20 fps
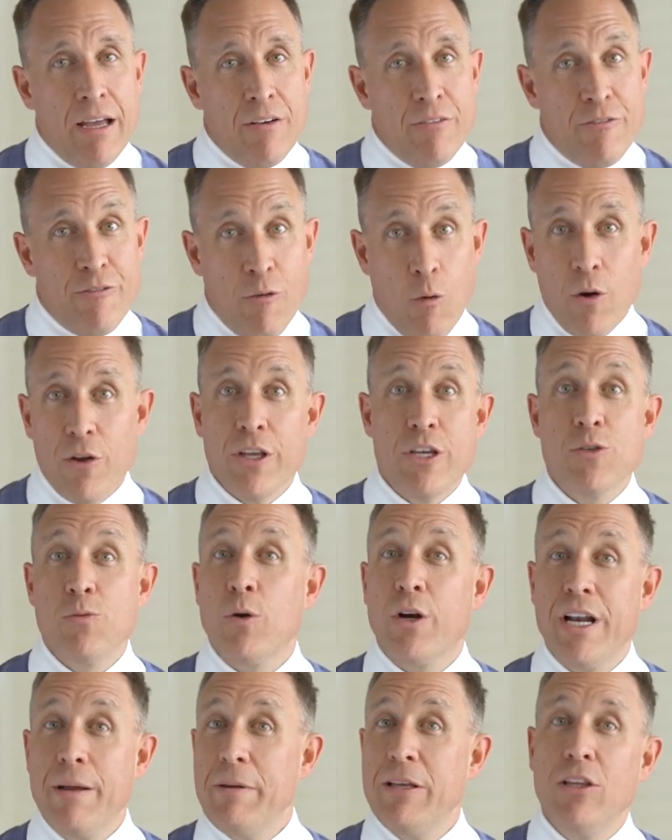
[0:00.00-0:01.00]
For this,
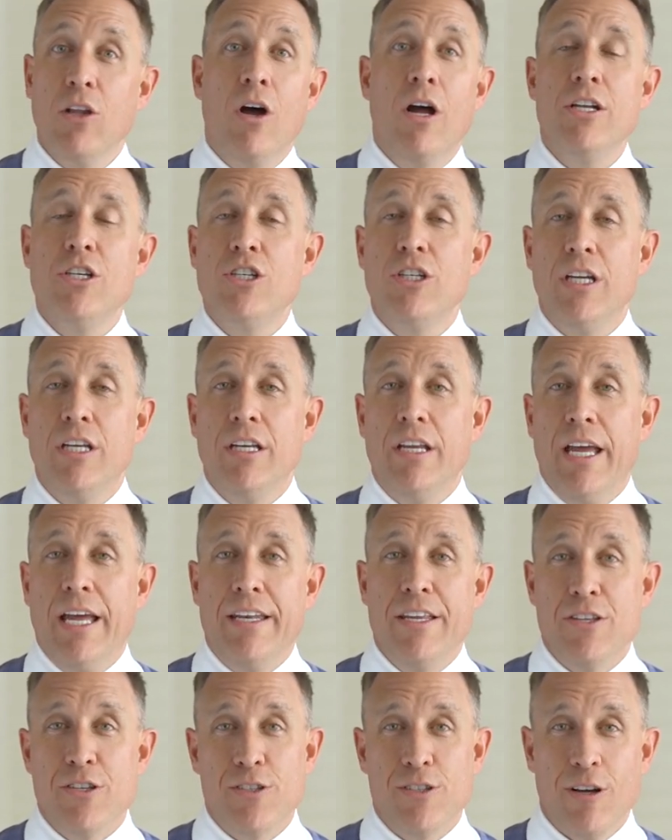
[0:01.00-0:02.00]
we're gonna be launching
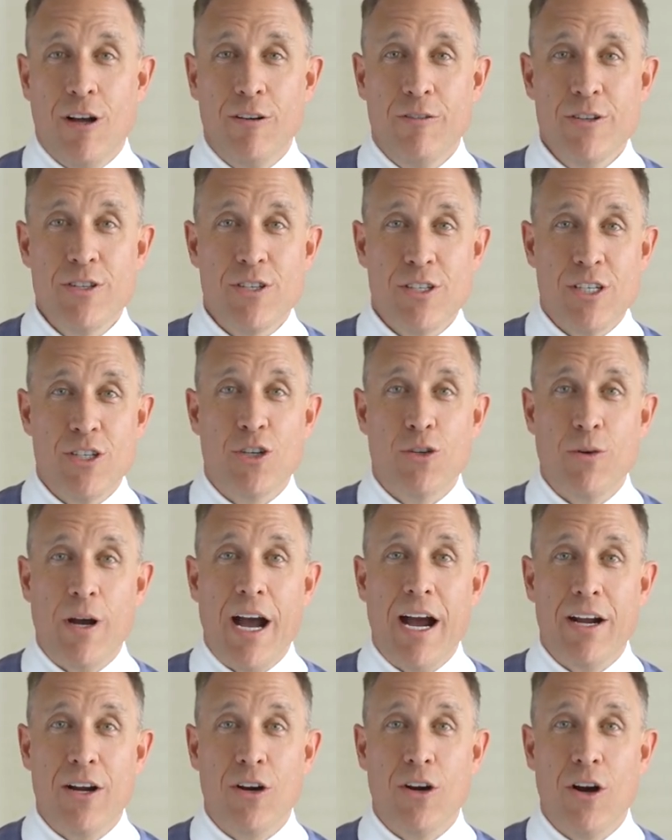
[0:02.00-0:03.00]
an insolvency
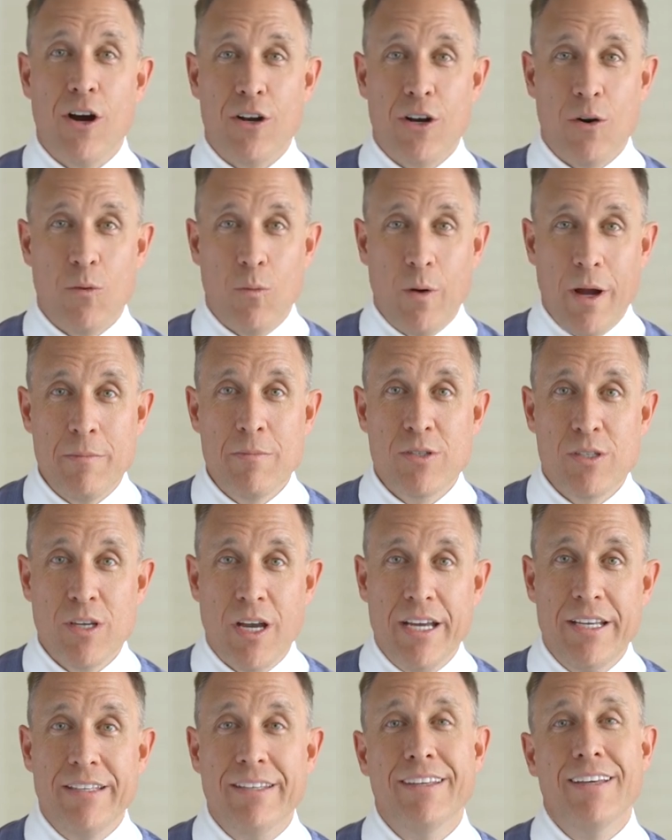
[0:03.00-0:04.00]
tracker on our
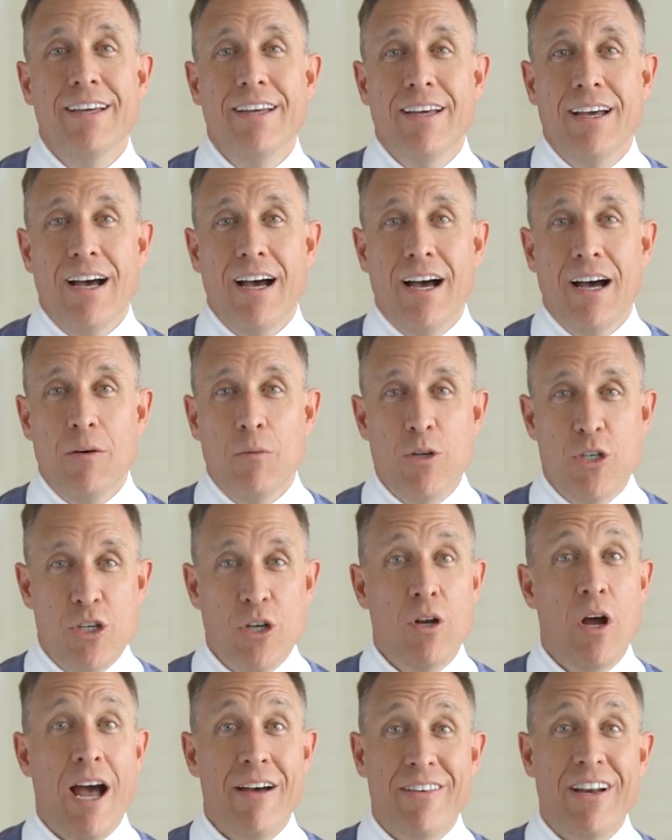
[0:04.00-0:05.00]
website. We
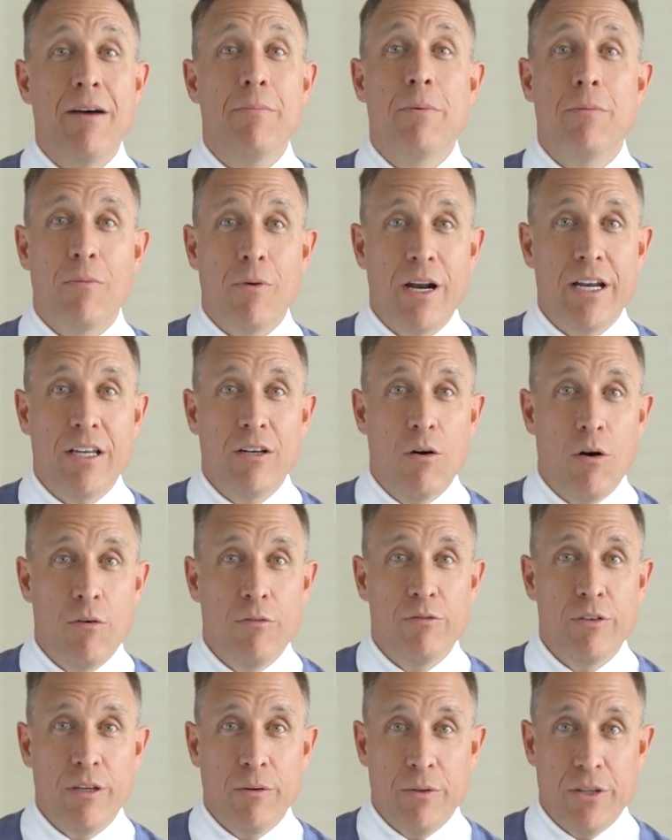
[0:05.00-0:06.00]
should have it up and running
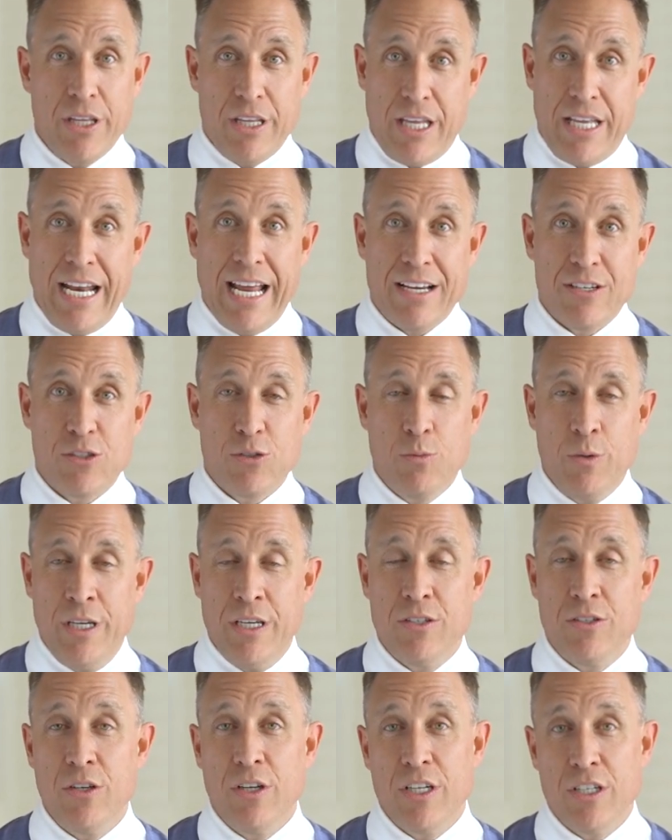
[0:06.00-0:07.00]
hopefully within the next
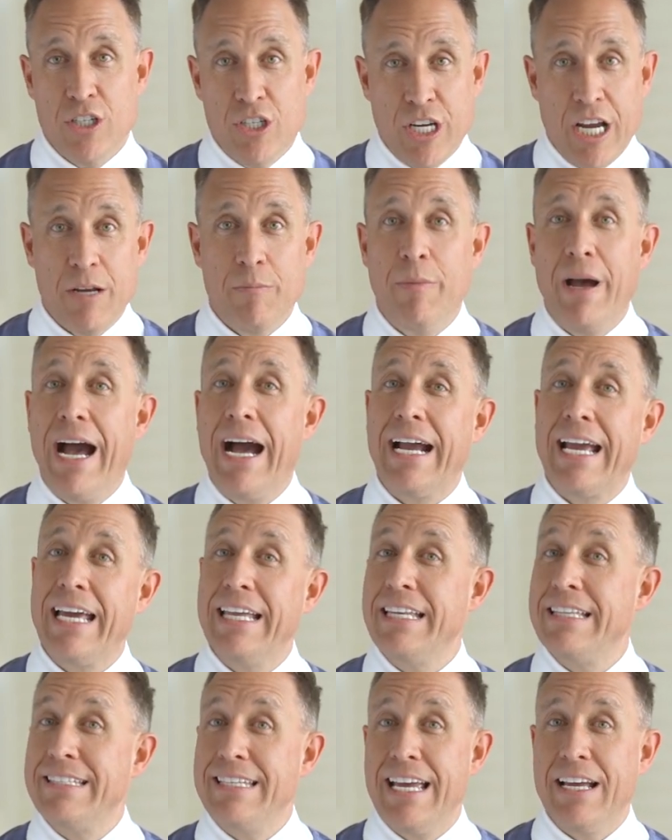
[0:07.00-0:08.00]
week, so you can check back
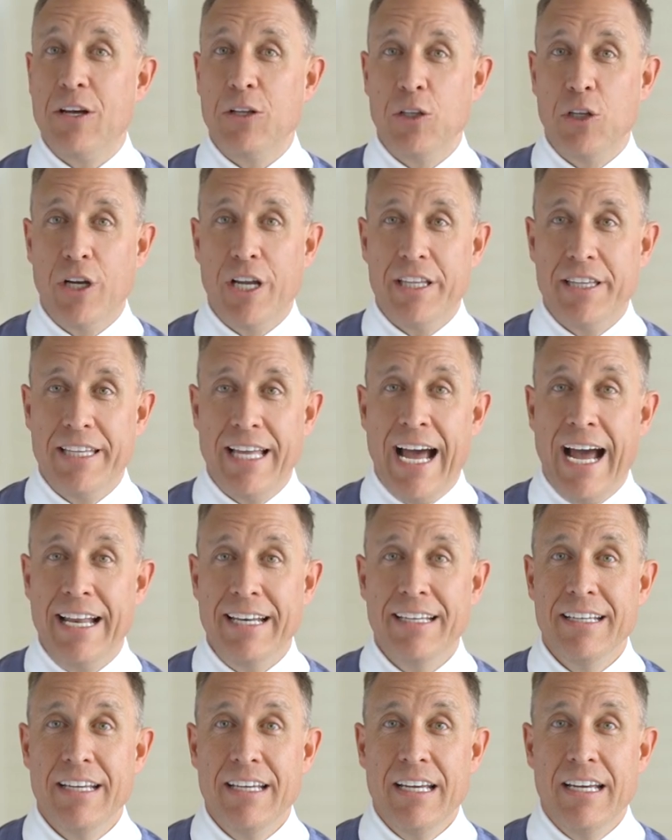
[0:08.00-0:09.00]
in and take a look at
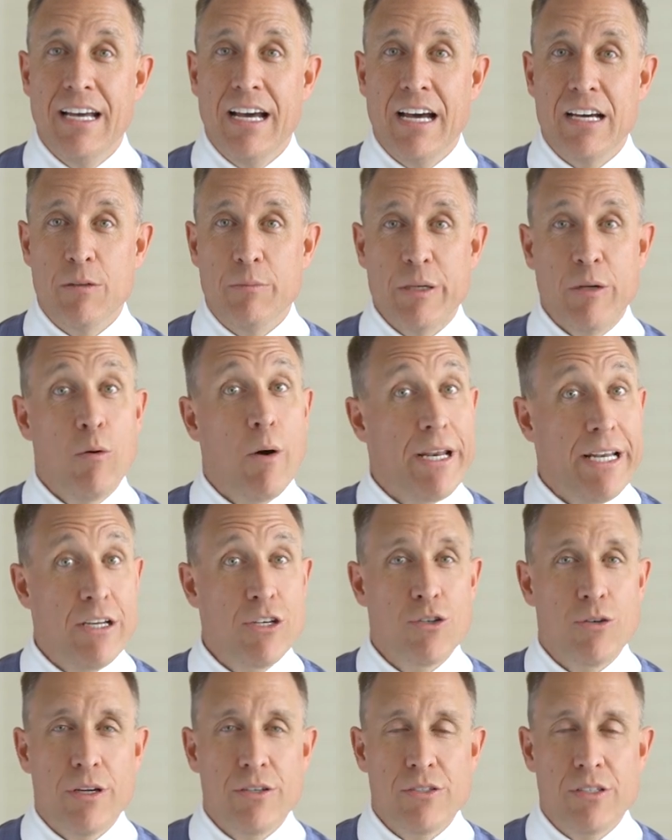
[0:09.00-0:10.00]
that. It'll be quite
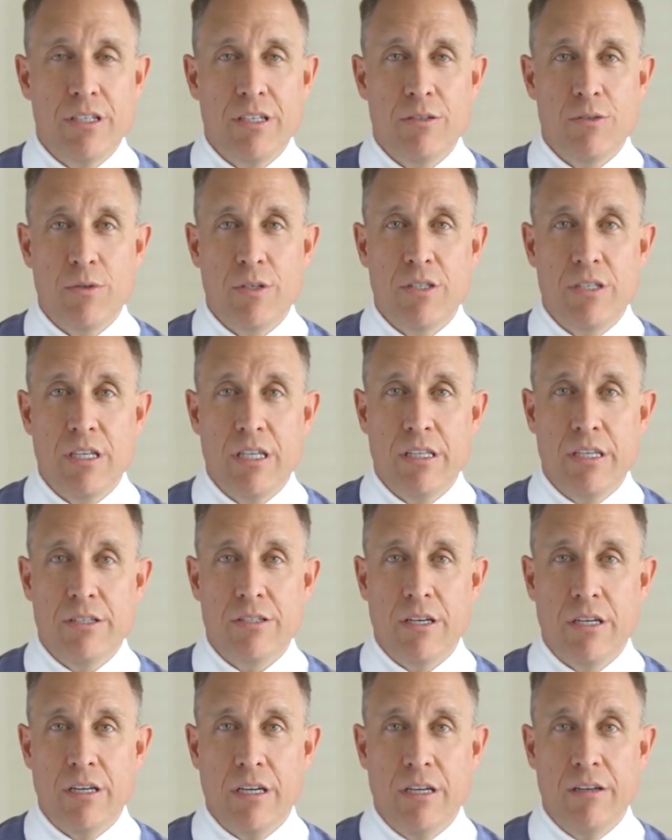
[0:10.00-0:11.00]
interesting as we see
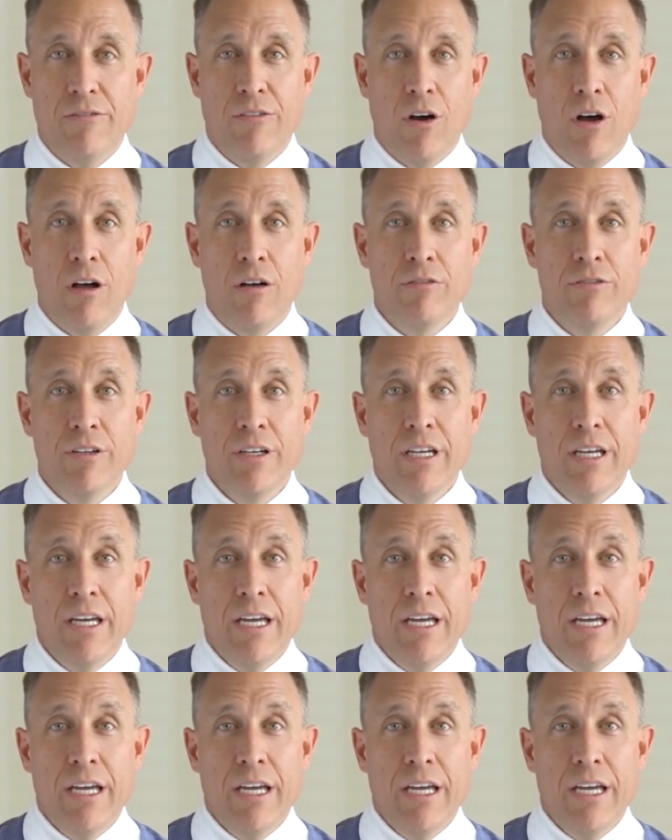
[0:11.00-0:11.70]
this evolve.